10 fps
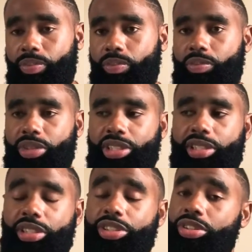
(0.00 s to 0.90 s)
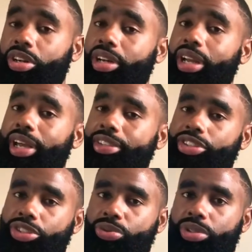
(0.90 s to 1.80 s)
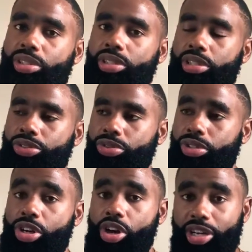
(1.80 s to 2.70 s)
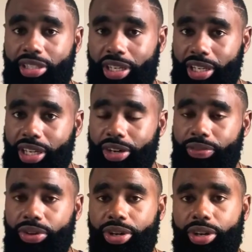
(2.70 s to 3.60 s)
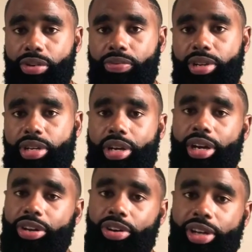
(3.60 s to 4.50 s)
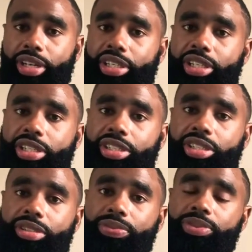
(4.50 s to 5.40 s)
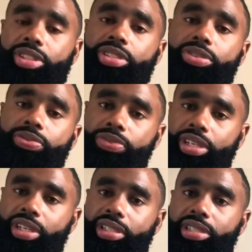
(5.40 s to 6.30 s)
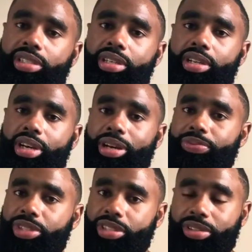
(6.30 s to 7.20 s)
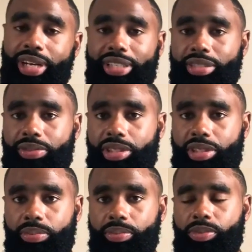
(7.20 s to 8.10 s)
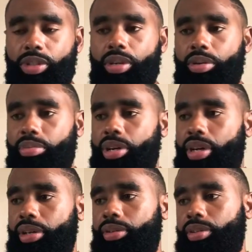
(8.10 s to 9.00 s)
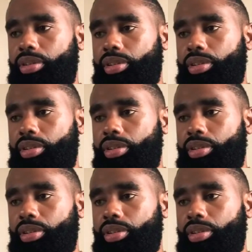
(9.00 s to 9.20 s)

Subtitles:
This is not an excuse to not take care of your health and not engage in physical fitness and physical activity, but